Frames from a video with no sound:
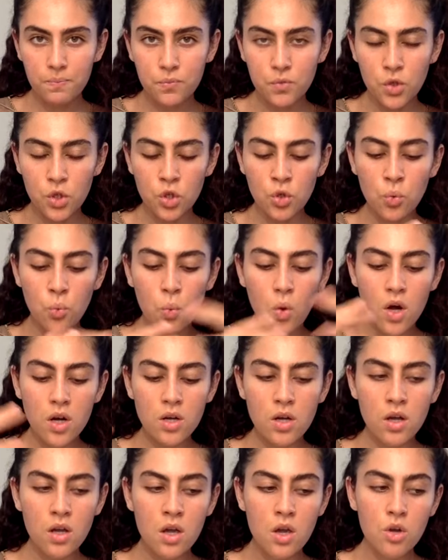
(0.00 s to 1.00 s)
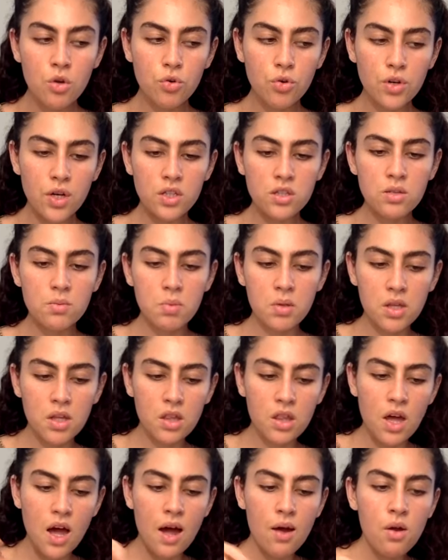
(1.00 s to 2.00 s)
You want to create something
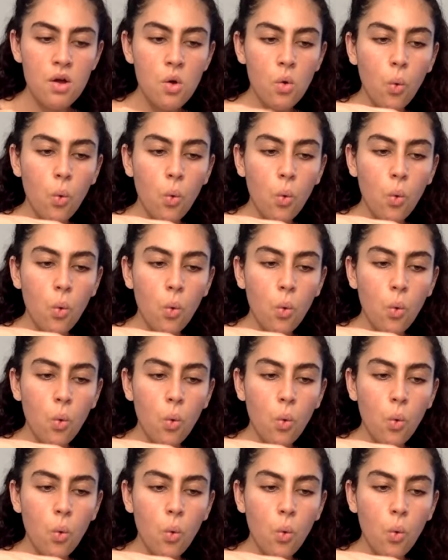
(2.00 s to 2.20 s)
that